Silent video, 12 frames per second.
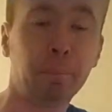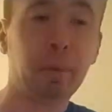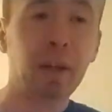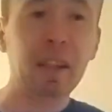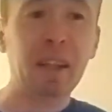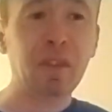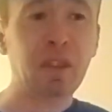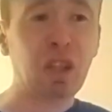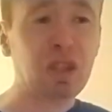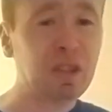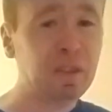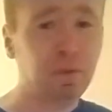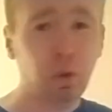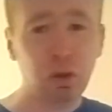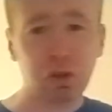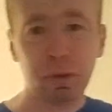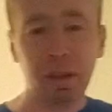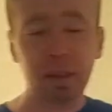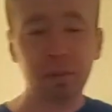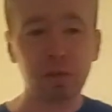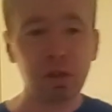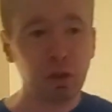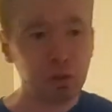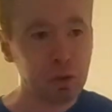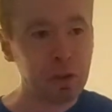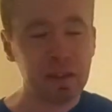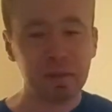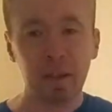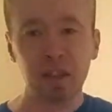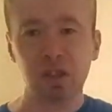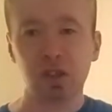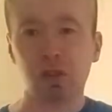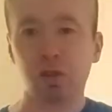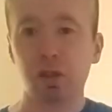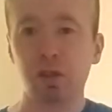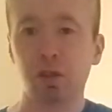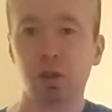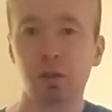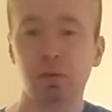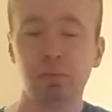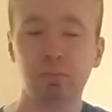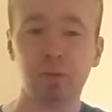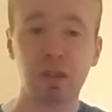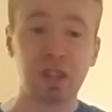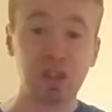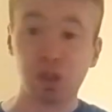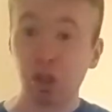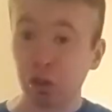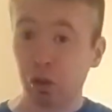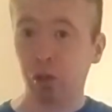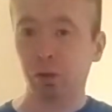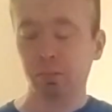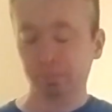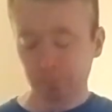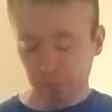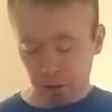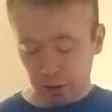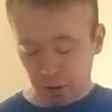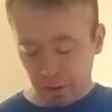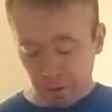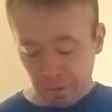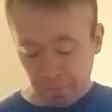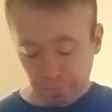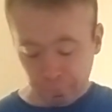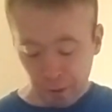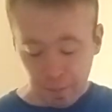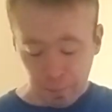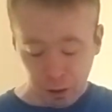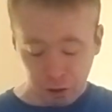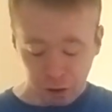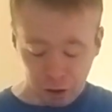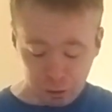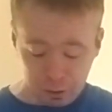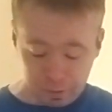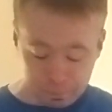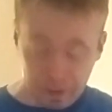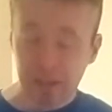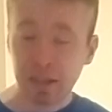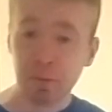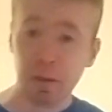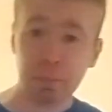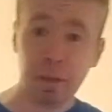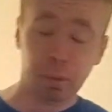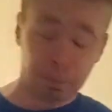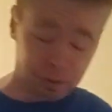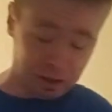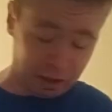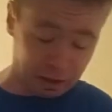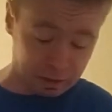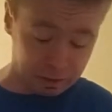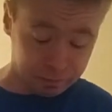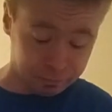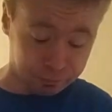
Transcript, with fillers: Bayer Leverkusen are faltering. They're not doing as well as they could do, as they should do. Freiburg are doing better than people predict.